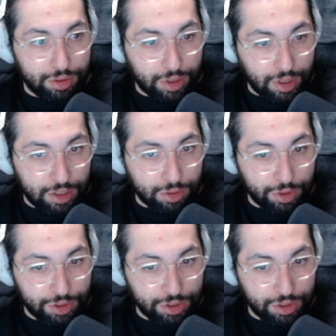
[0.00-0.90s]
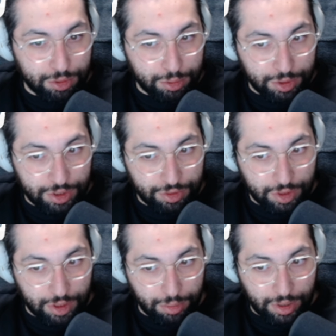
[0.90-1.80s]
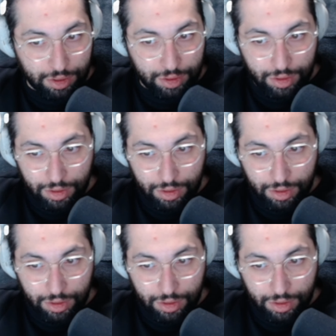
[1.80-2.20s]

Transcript: so I can ask questions specifically about